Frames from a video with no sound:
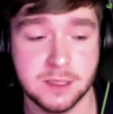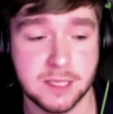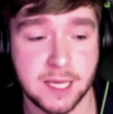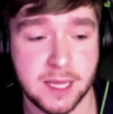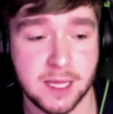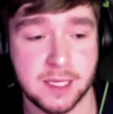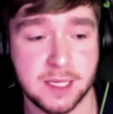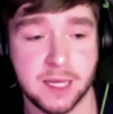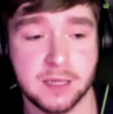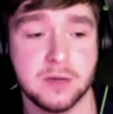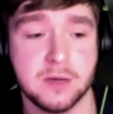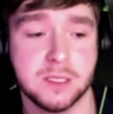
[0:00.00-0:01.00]
get that
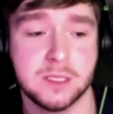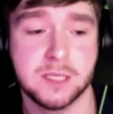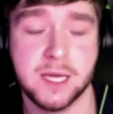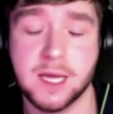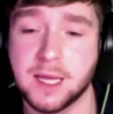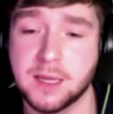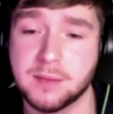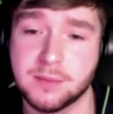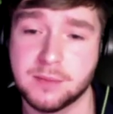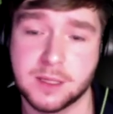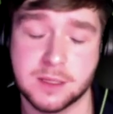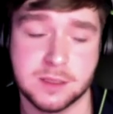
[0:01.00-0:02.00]
diagnosis early,
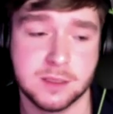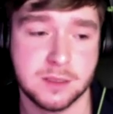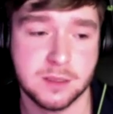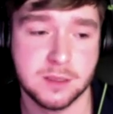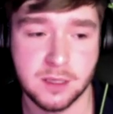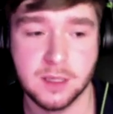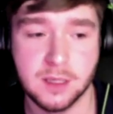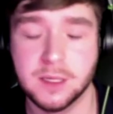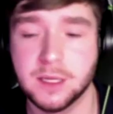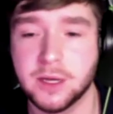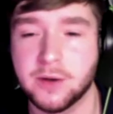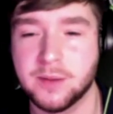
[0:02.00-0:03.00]
because
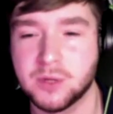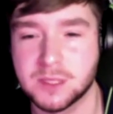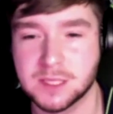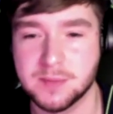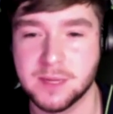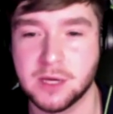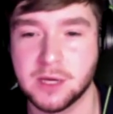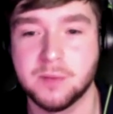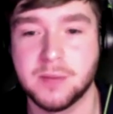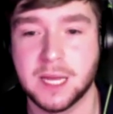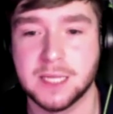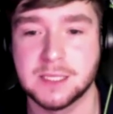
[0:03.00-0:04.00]
it puts them in a good
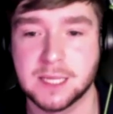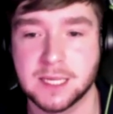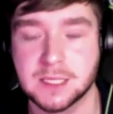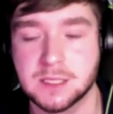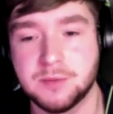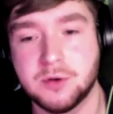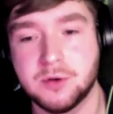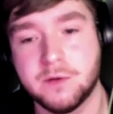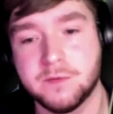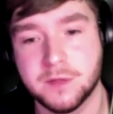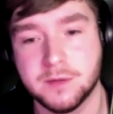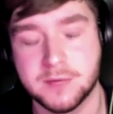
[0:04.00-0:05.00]
place to get support
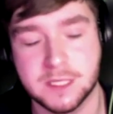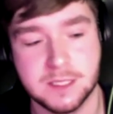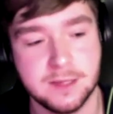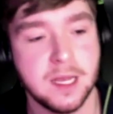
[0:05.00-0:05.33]
for the rest of their